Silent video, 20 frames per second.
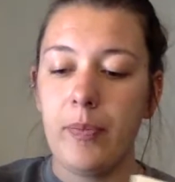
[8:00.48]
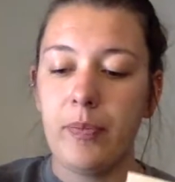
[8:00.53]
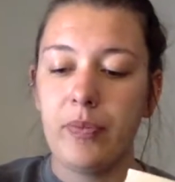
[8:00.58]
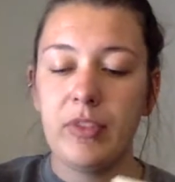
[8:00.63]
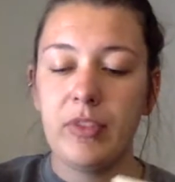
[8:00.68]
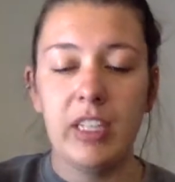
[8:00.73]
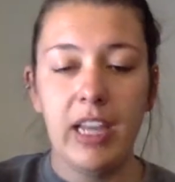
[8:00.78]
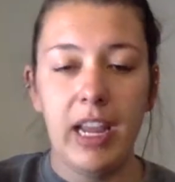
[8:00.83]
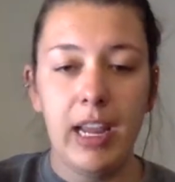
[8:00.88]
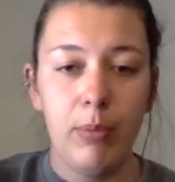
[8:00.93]

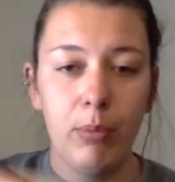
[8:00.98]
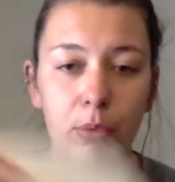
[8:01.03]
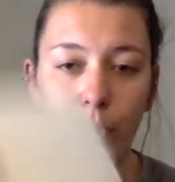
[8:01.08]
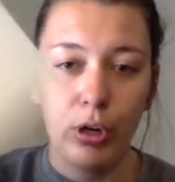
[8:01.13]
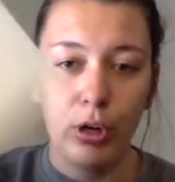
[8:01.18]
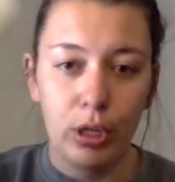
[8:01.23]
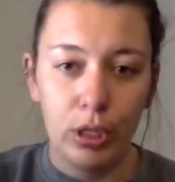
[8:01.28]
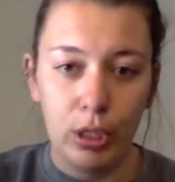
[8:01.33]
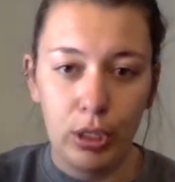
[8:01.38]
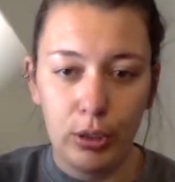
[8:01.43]
Tape or
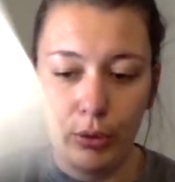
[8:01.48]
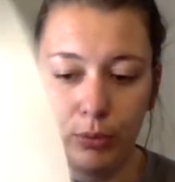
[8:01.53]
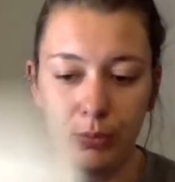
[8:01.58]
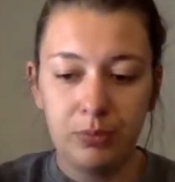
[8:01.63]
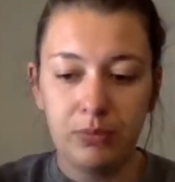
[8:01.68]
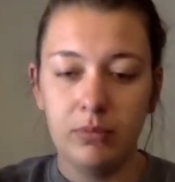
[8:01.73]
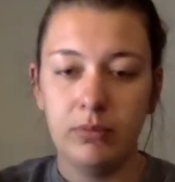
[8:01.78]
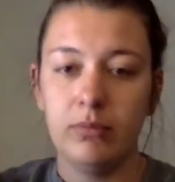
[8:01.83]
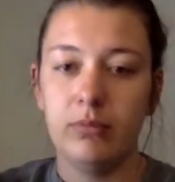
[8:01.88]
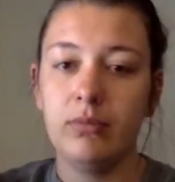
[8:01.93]
glue.
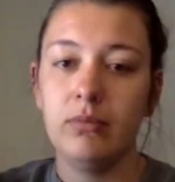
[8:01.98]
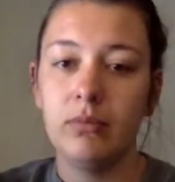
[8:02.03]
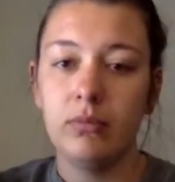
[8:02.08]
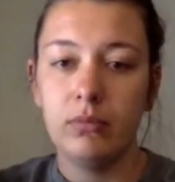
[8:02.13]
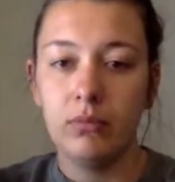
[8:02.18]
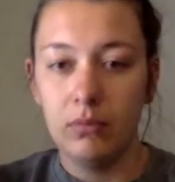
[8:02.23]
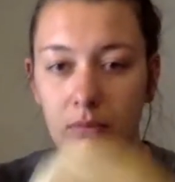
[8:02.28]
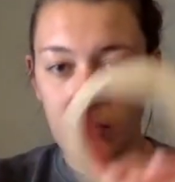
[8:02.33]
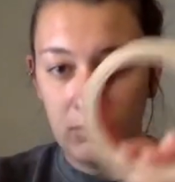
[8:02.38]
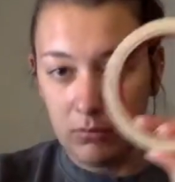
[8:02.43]

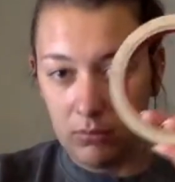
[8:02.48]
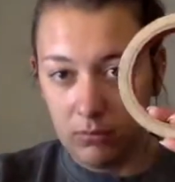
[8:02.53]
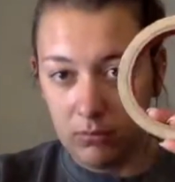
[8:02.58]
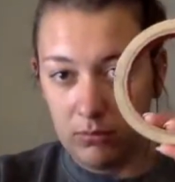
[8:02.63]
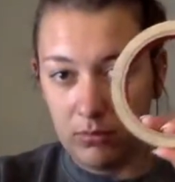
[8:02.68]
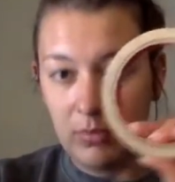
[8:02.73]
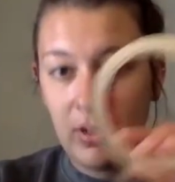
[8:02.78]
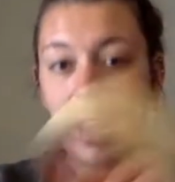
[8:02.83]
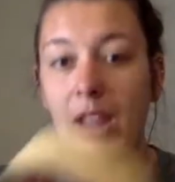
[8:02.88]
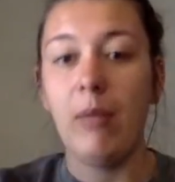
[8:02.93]

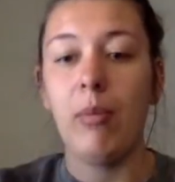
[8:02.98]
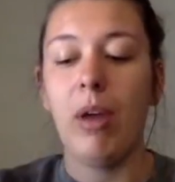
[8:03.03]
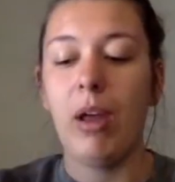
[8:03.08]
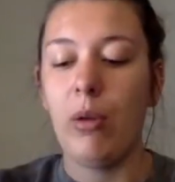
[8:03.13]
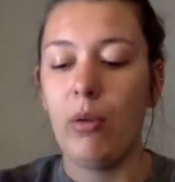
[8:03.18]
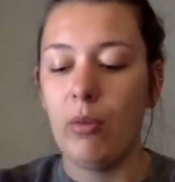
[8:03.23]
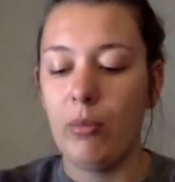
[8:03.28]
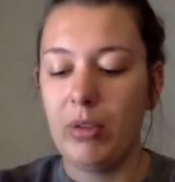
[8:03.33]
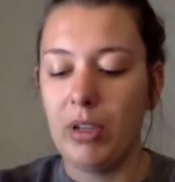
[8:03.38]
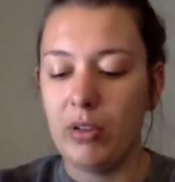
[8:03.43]
Tape I
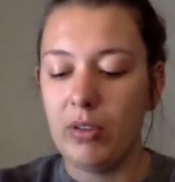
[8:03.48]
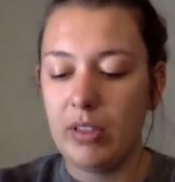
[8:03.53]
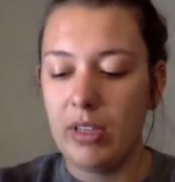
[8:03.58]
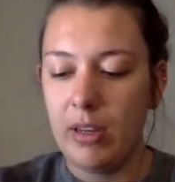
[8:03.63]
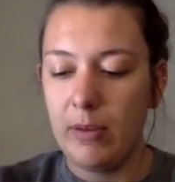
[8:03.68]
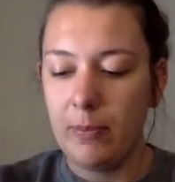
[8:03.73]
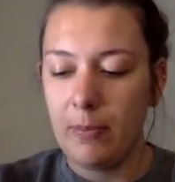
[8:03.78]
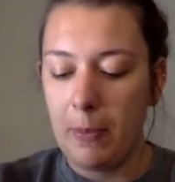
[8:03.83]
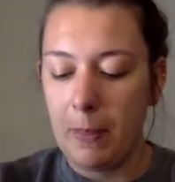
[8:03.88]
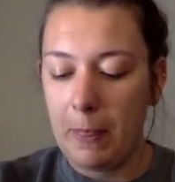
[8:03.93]
will be
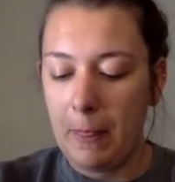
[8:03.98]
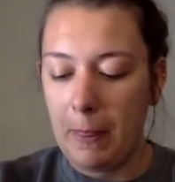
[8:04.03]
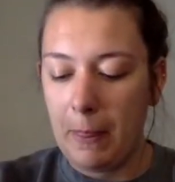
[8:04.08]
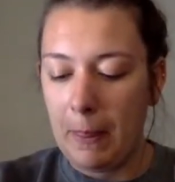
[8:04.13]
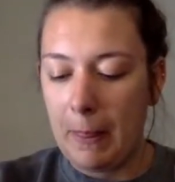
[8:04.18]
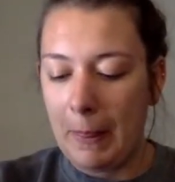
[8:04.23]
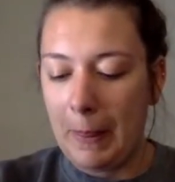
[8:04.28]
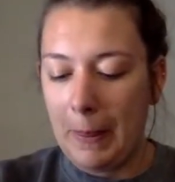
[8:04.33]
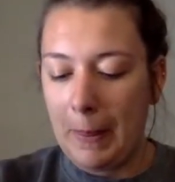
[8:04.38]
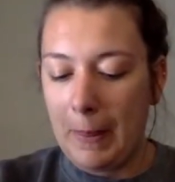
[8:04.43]
using.
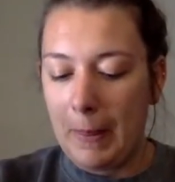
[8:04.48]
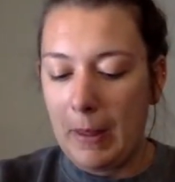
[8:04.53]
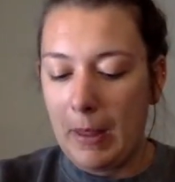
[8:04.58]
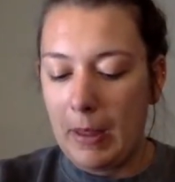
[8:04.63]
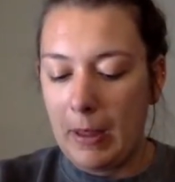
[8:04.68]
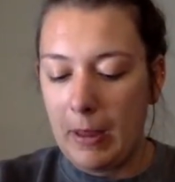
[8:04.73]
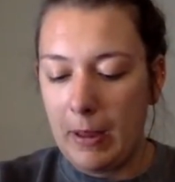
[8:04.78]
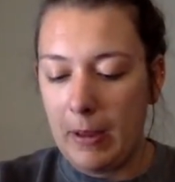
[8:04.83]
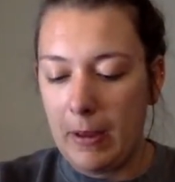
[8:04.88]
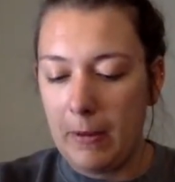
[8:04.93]

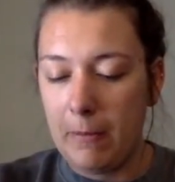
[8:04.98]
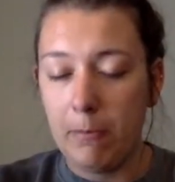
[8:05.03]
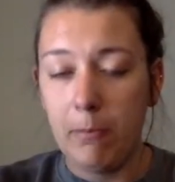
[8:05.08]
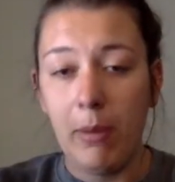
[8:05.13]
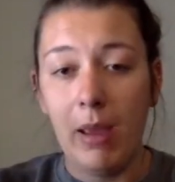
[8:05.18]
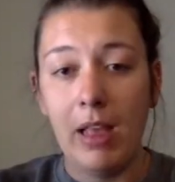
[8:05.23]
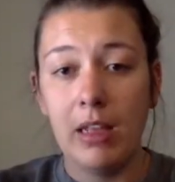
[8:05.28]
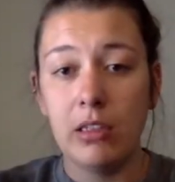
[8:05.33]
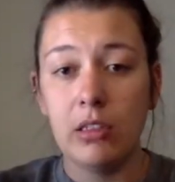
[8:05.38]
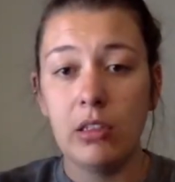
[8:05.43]

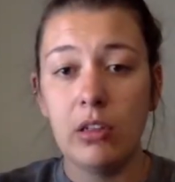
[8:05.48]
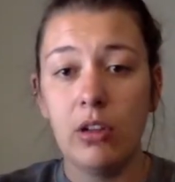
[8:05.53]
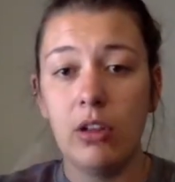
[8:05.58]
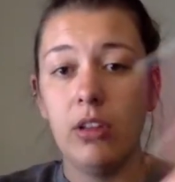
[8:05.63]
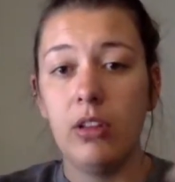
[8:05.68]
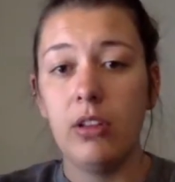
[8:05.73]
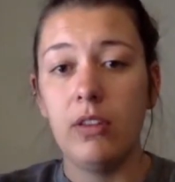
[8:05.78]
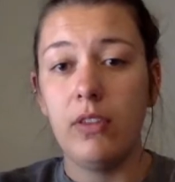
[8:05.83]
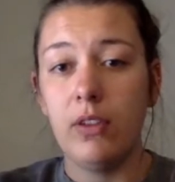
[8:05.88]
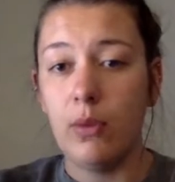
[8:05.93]
Pencil,
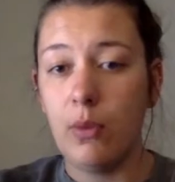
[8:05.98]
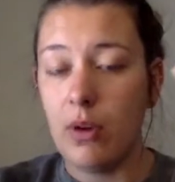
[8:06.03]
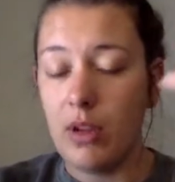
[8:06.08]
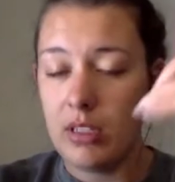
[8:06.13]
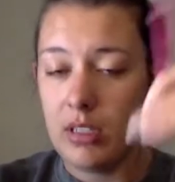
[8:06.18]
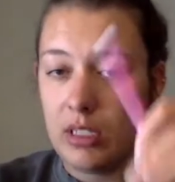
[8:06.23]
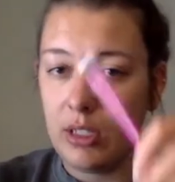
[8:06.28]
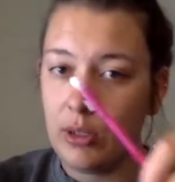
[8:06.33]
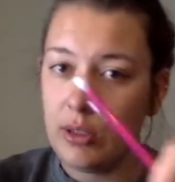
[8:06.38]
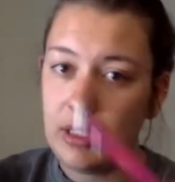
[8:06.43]
if you want
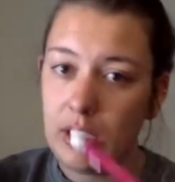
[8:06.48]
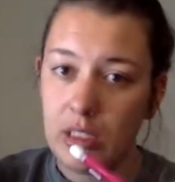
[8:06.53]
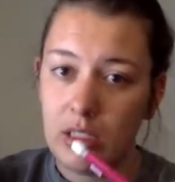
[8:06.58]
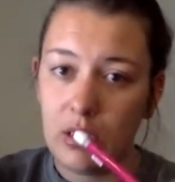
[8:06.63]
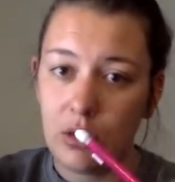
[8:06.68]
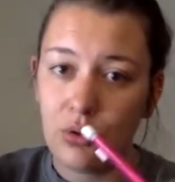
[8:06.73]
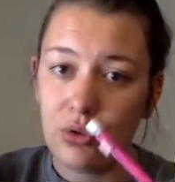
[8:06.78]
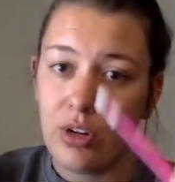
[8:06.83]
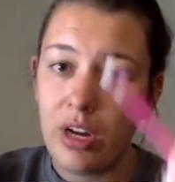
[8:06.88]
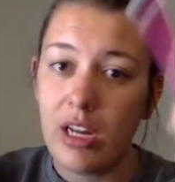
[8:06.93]
to use this to
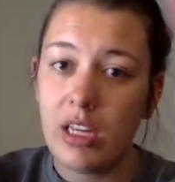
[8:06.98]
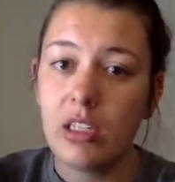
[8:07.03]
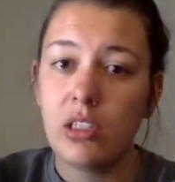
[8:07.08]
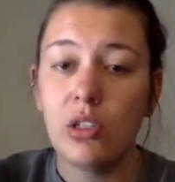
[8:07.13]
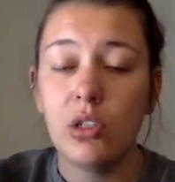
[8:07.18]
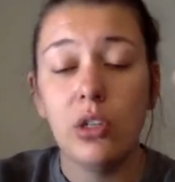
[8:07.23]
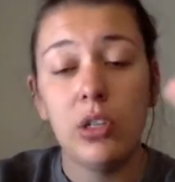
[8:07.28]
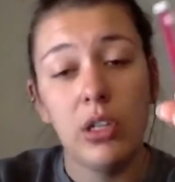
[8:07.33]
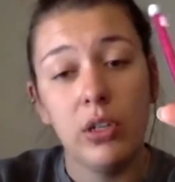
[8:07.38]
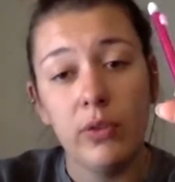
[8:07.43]
trace, so
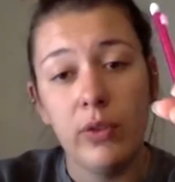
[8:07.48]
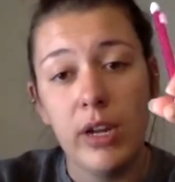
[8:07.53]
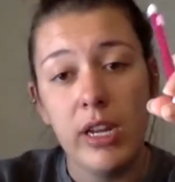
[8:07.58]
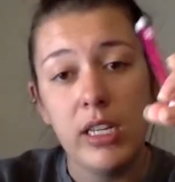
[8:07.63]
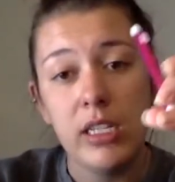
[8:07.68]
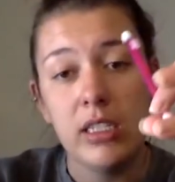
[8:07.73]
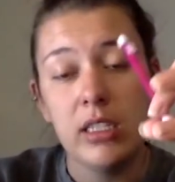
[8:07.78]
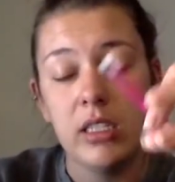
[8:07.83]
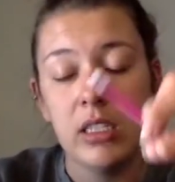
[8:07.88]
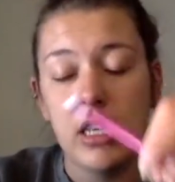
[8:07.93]
you can
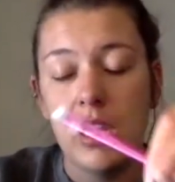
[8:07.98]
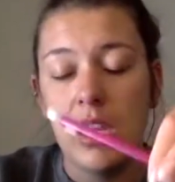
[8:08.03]
erase.